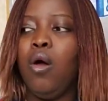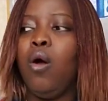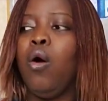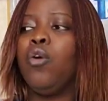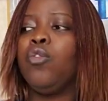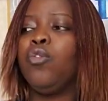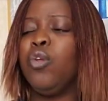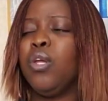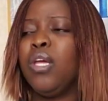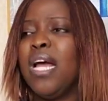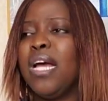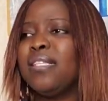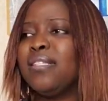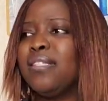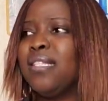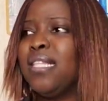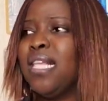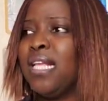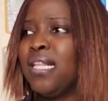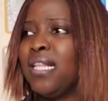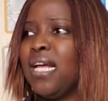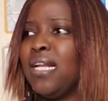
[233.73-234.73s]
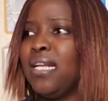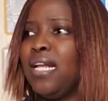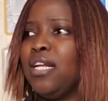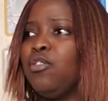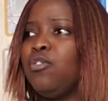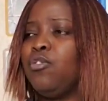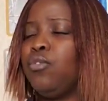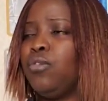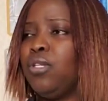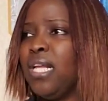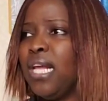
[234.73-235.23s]
Or do you guys think that
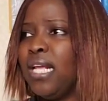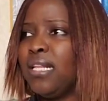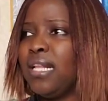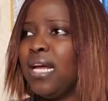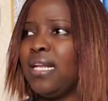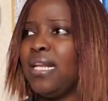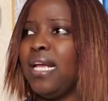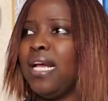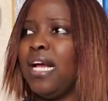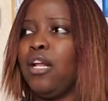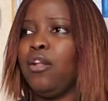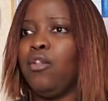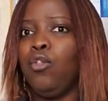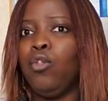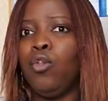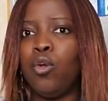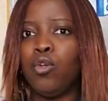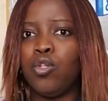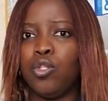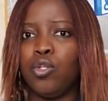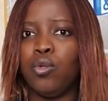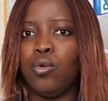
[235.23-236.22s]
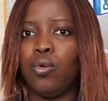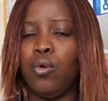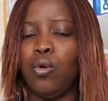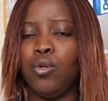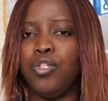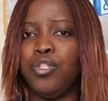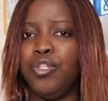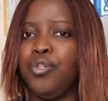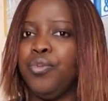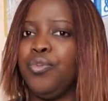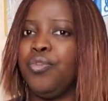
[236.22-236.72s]
they cannot
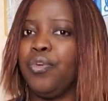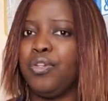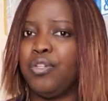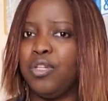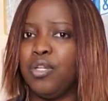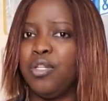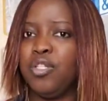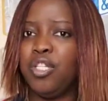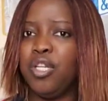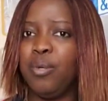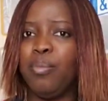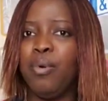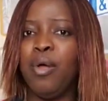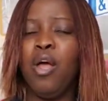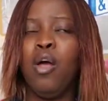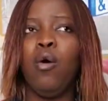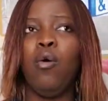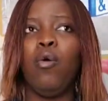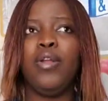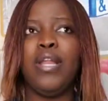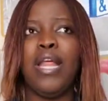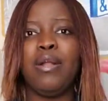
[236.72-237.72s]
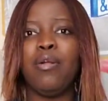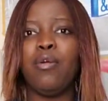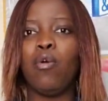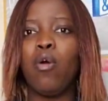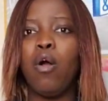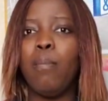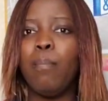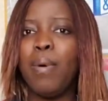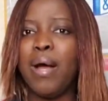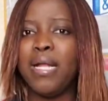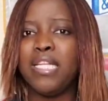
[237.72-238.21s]
continue the relationship, or they are not
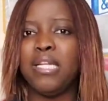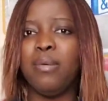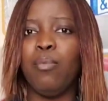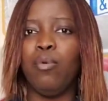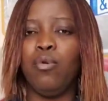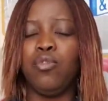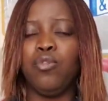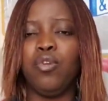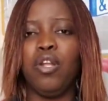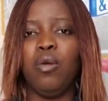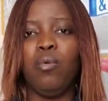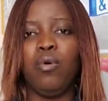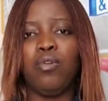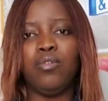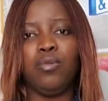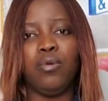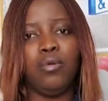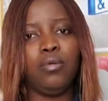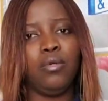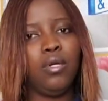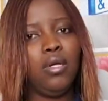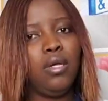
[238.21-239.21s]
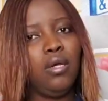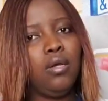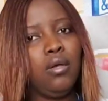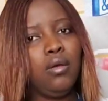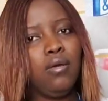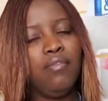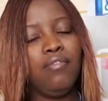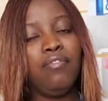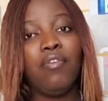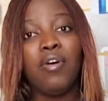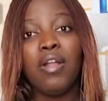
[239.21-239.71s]
compatible, so they want to
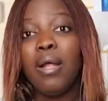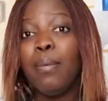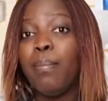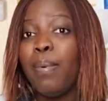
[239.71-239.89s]
fall